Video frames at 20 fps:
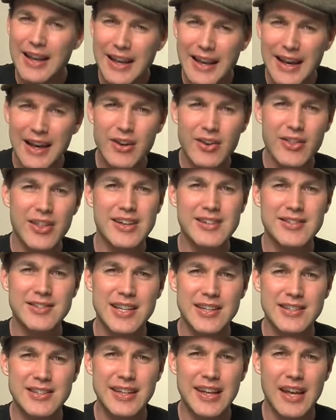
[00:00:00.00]
How do they
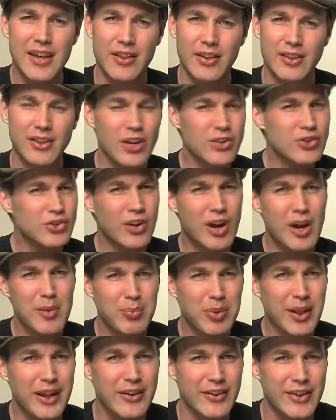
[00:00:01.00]
sit together? Don't try
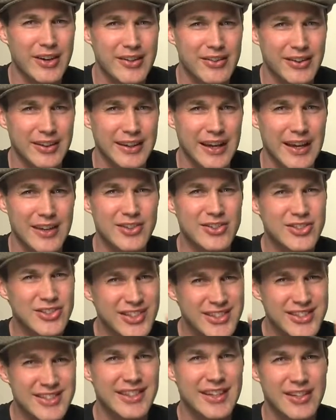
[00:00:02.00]
and play or anything yet,
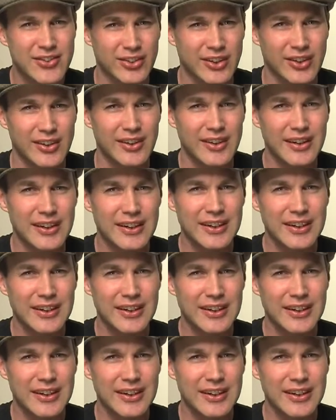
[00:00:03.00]
just listen.